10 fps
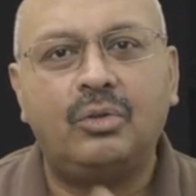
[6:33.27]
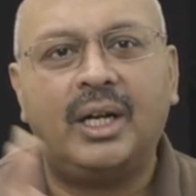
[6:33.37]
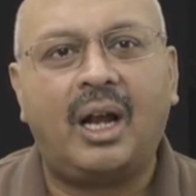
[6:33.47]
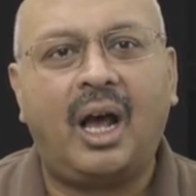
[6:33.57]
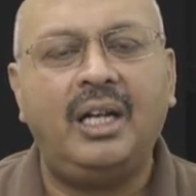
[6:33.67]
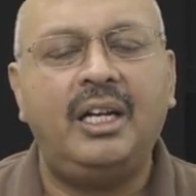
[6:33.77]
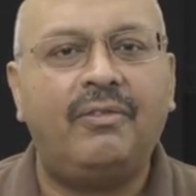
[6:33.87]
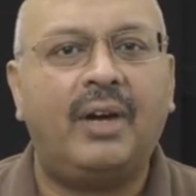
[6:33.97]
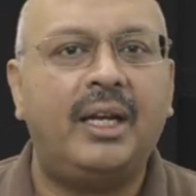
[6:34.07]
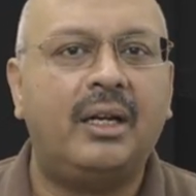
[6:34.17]
to an
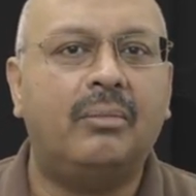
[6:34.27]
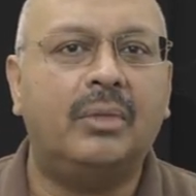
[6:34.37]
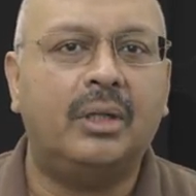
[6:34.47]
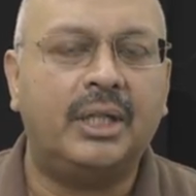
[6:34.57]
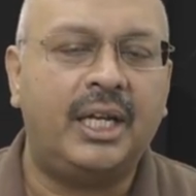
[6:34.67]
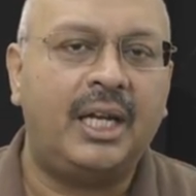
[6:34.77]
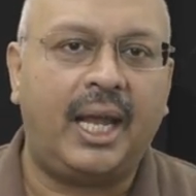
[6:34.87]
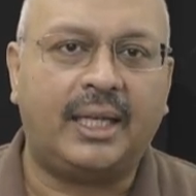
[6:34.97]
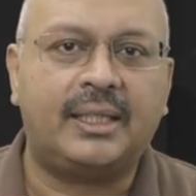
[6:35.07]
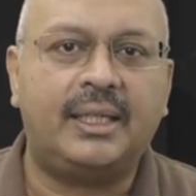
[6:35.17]
undefined number in
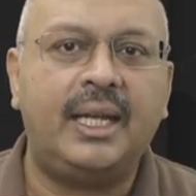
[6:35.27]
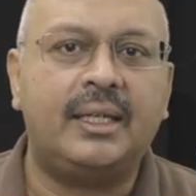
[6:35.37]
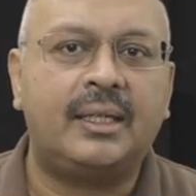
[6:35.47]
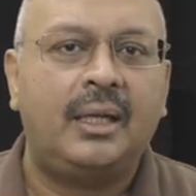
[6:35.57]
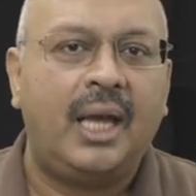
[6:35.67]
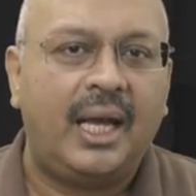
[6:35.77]
X days.